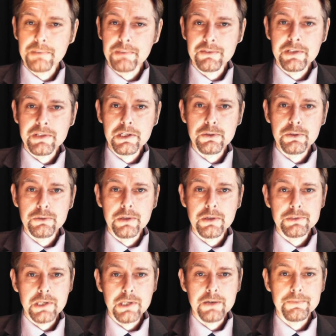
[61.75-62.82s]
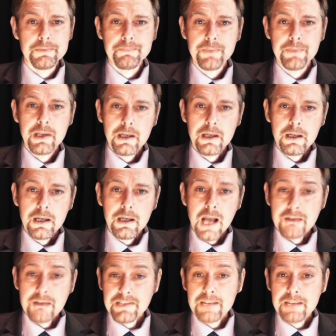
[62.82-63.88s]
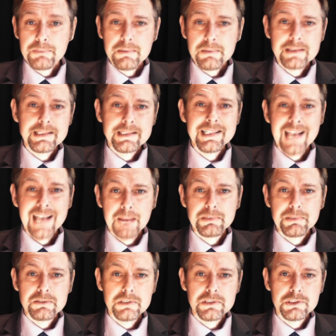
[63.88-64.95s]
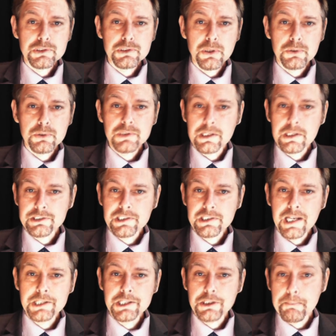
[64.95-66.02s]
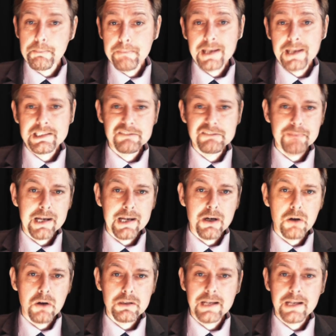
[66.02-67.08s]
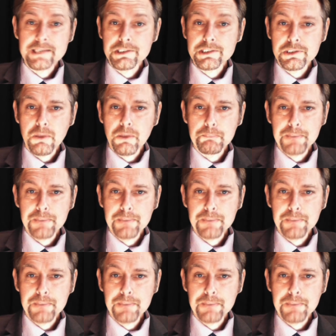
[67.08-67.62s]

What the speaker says: of the Eurozone. Having implemented capital controls and staged a massive bank holiday to stop